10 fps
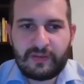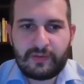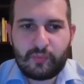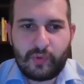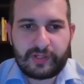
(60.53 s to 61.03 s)

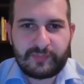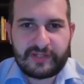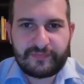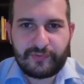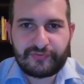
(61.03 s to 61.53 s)
White
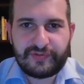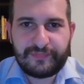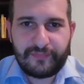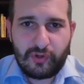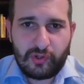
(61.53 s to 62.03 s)
plays first
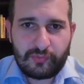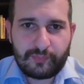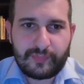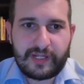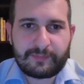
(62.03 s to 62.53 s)
d4,
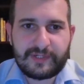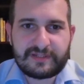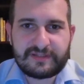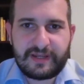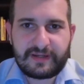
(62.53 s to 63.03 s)
black
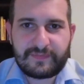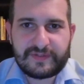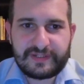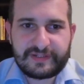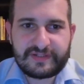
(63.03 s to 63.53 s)
plays knight
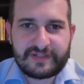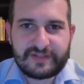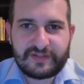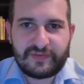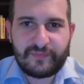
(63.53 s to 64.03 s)
f6,
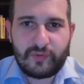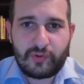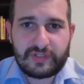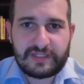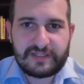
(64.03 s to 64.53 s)

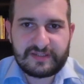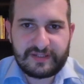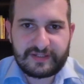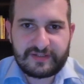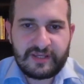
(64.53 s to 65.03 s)
c4,
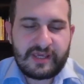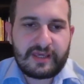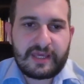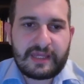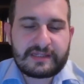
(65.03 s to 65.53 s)
e6.
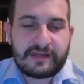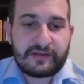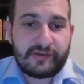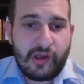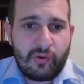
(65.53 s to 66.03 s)
And
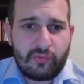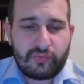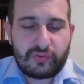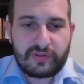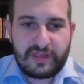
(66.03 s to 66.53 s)
now
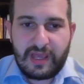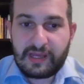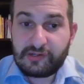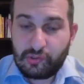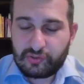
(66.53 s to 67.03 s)
there
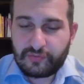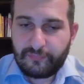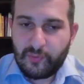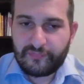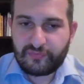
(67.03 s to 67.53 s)
are a lot
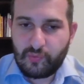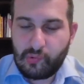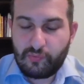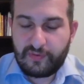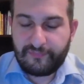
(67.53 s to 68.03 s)
of moves
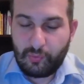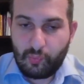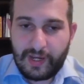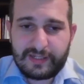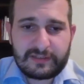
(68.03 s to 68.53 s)
for
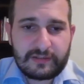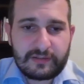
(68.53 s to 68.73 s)
white.